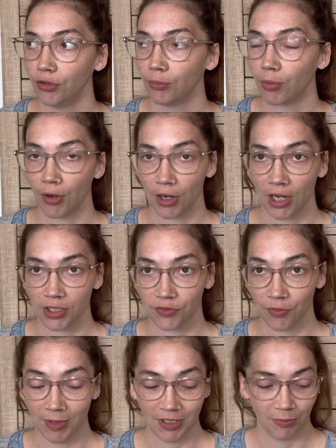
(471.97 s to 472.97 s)
products
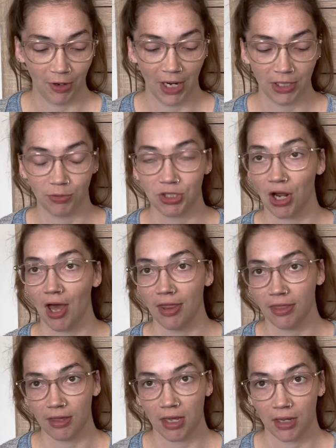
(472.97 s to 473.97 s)
from this brand which I
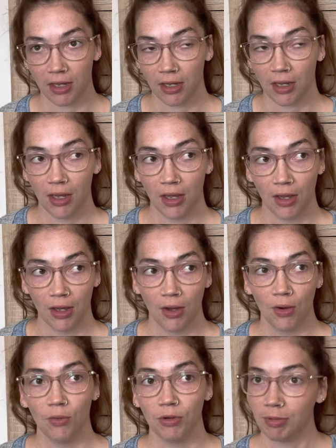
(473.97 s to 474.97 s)
think
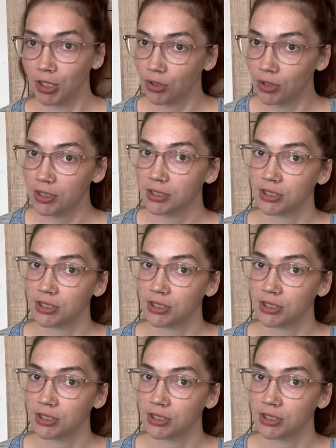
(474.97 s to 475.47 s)
would be good.